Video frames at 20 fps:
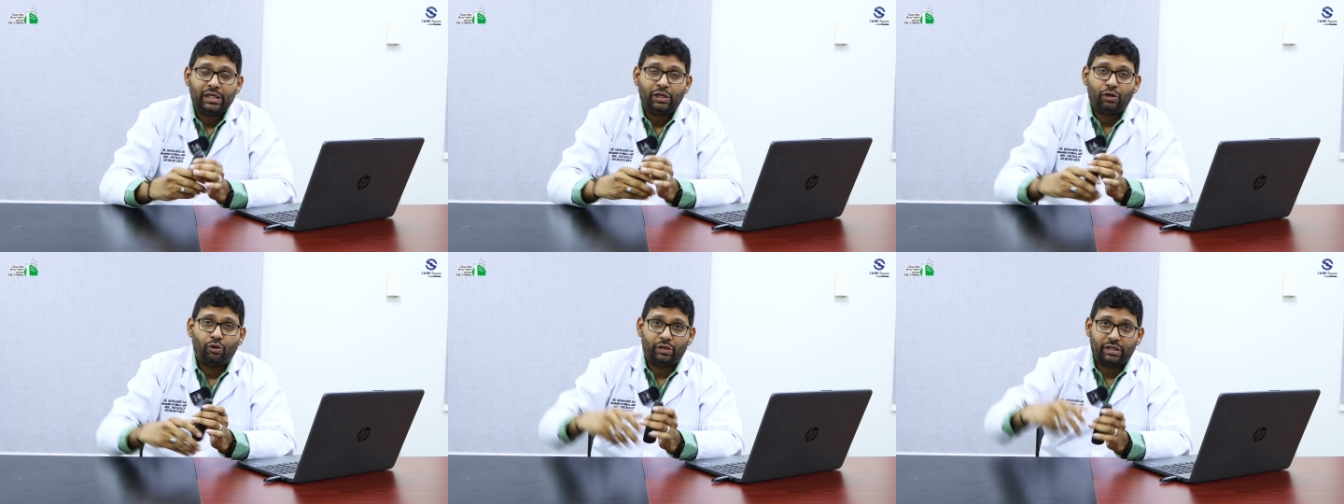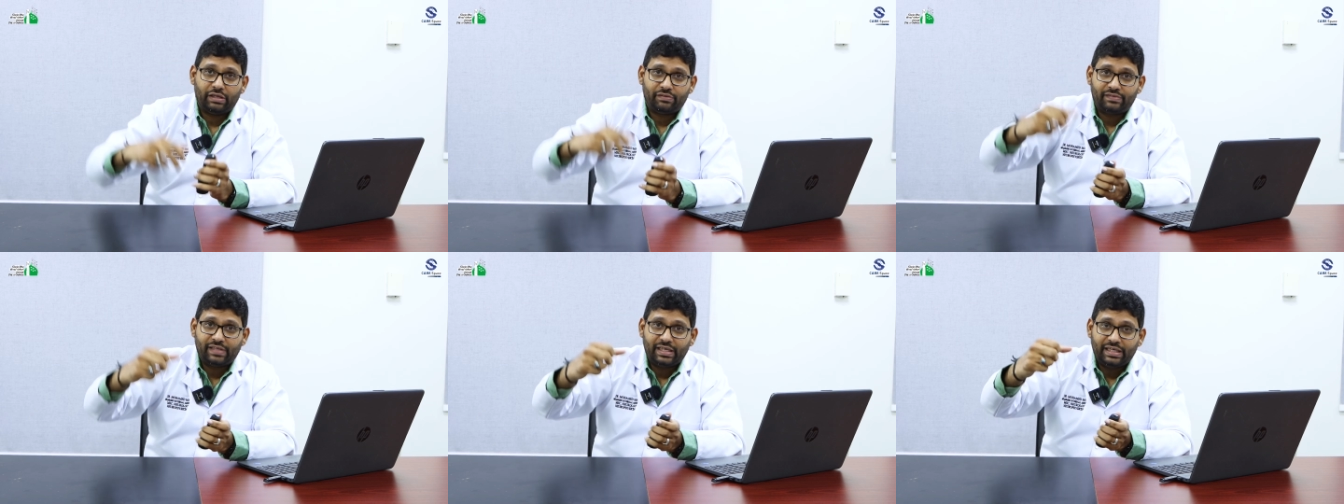or
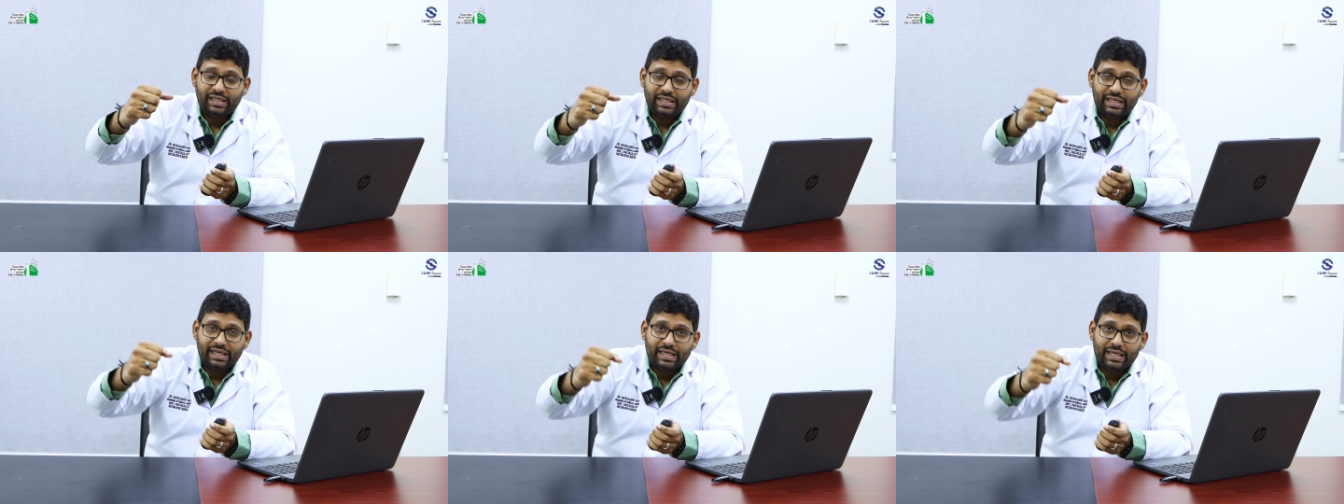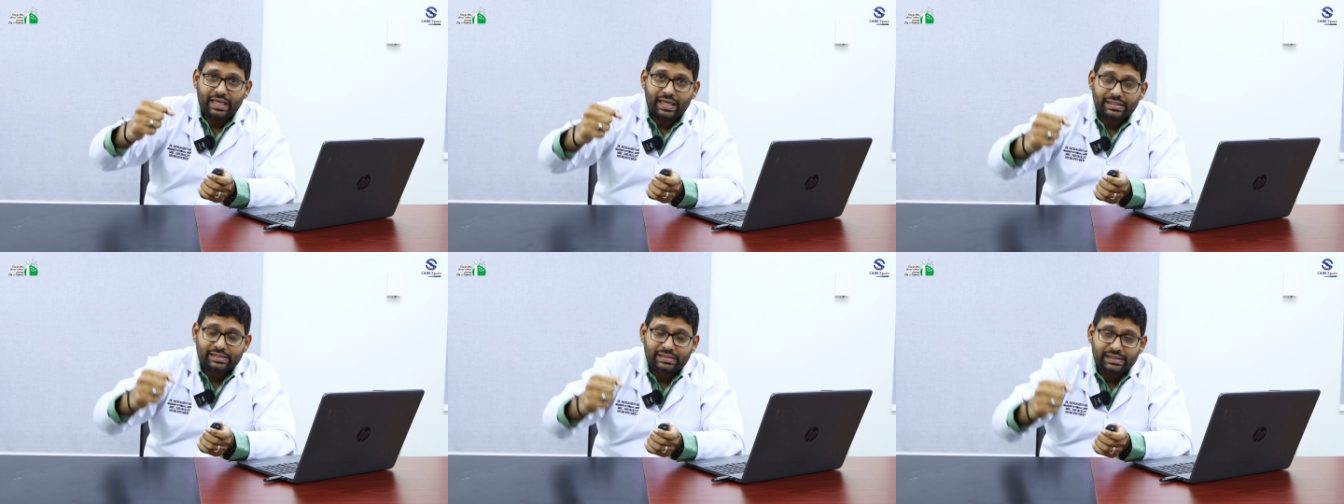if they
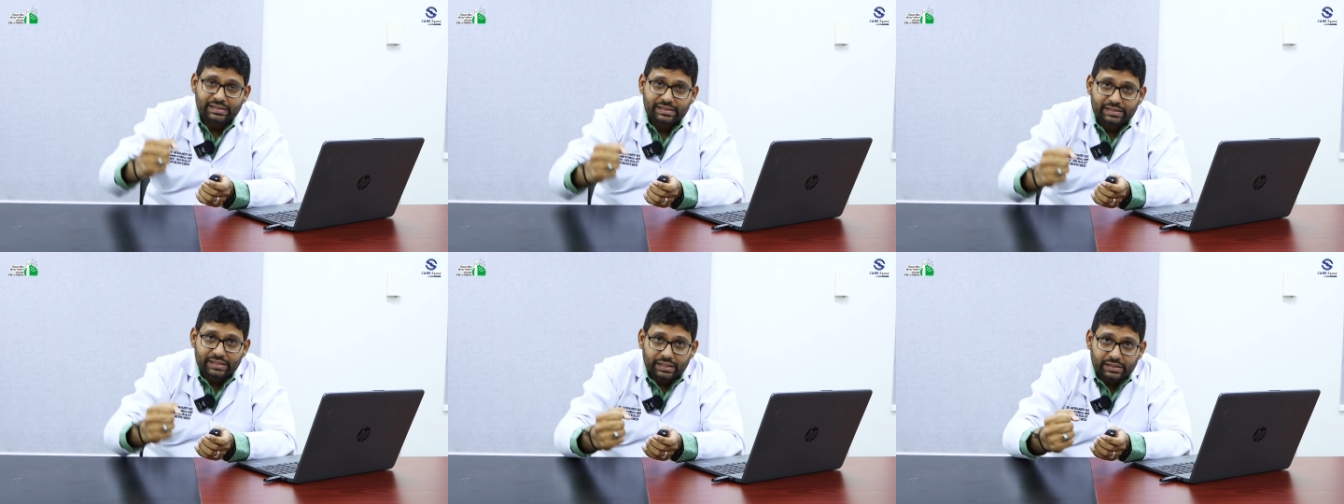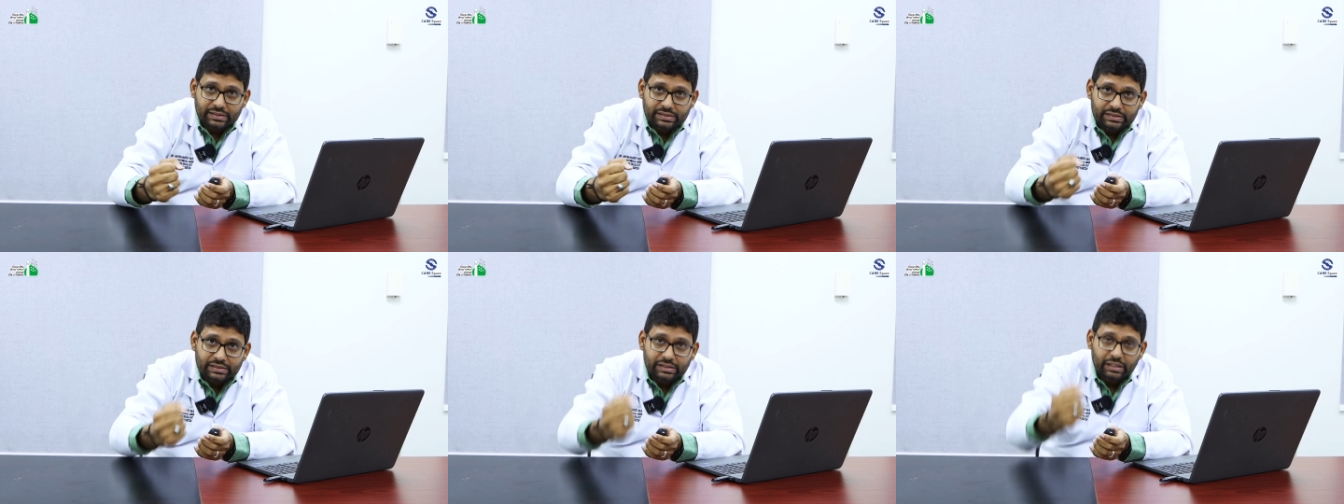needed
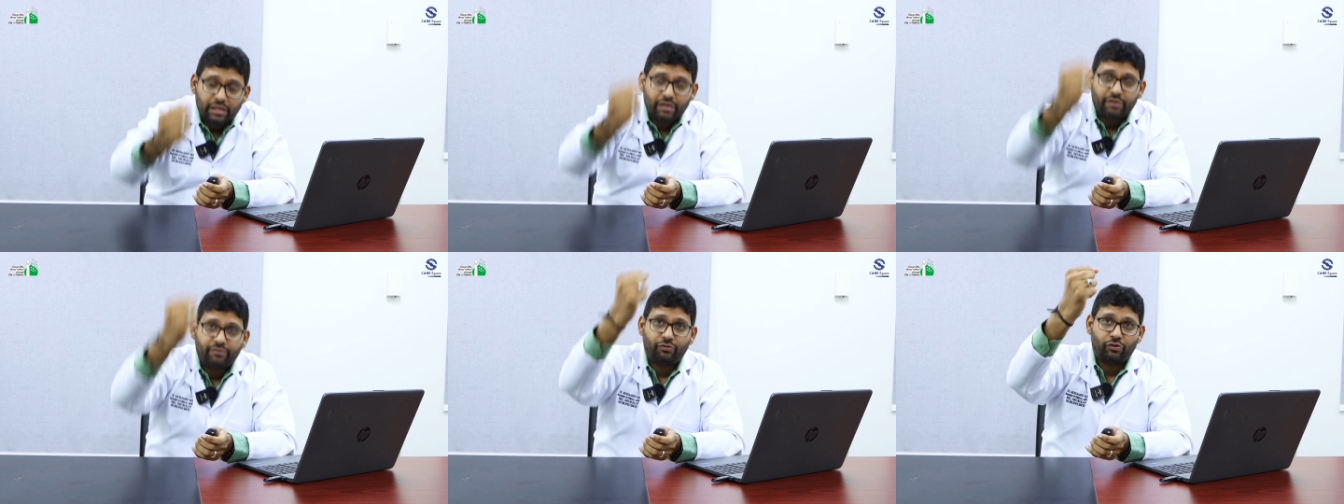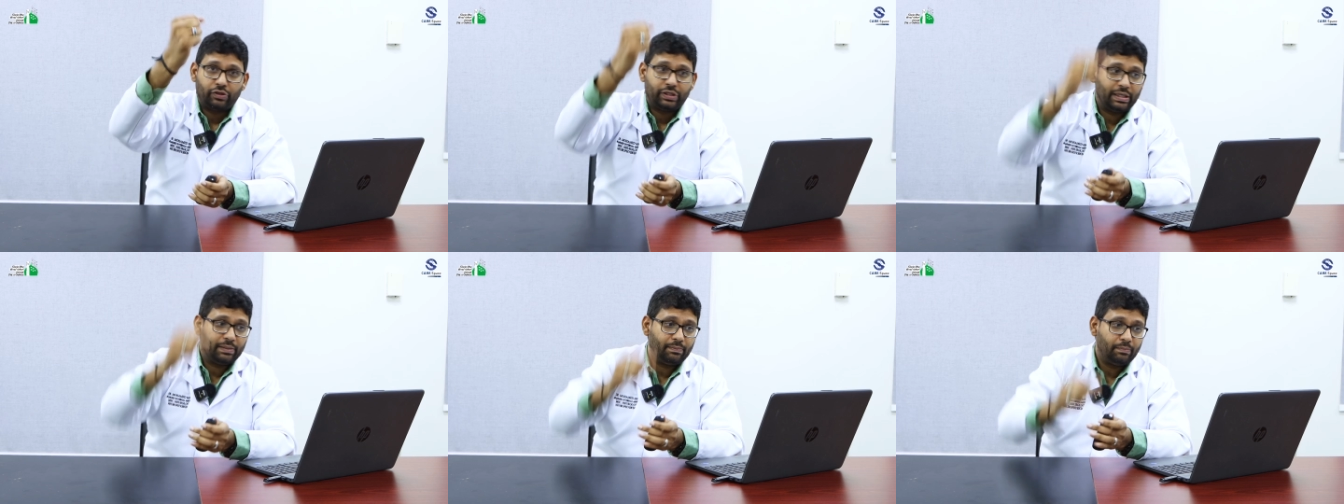assistance
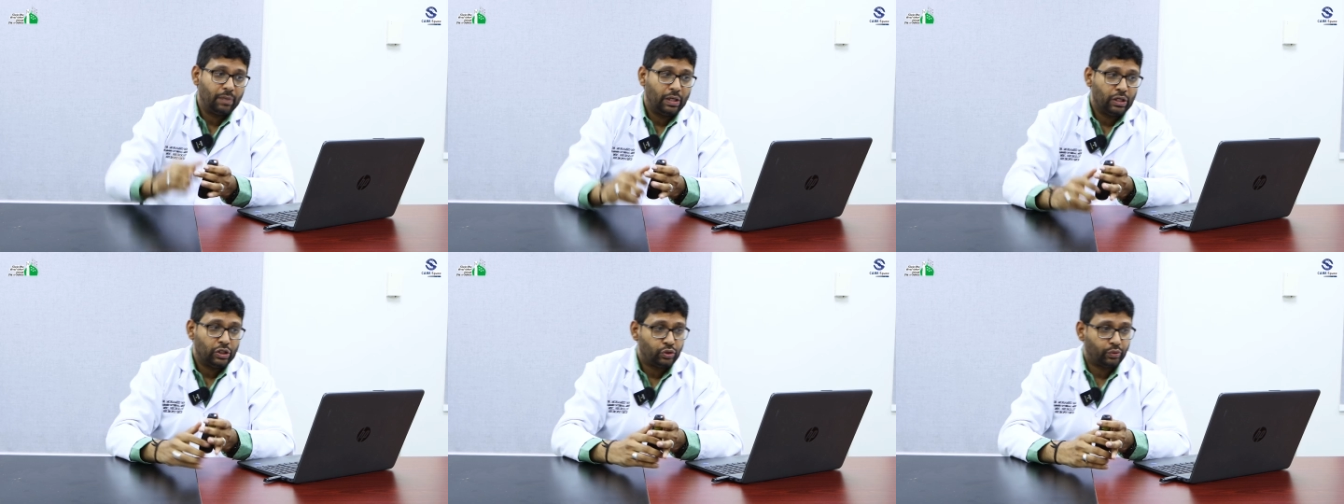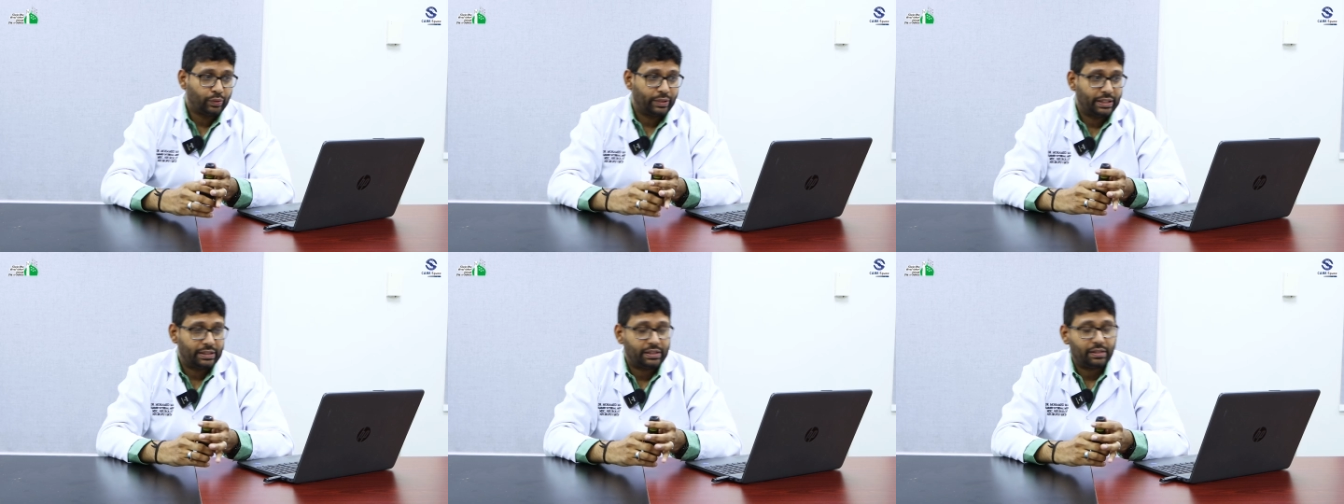for them
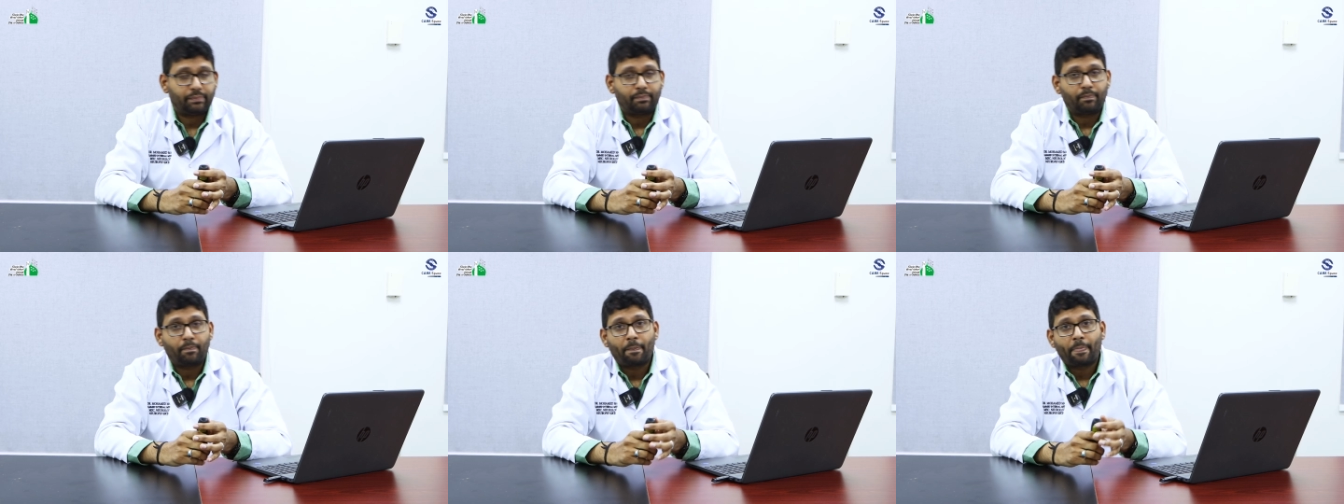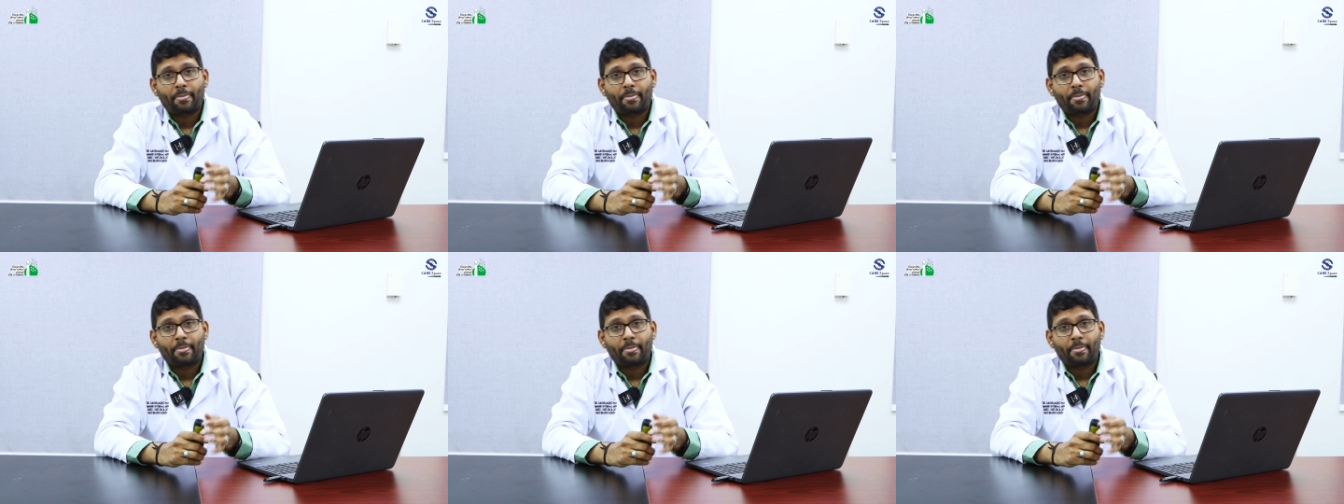to get up.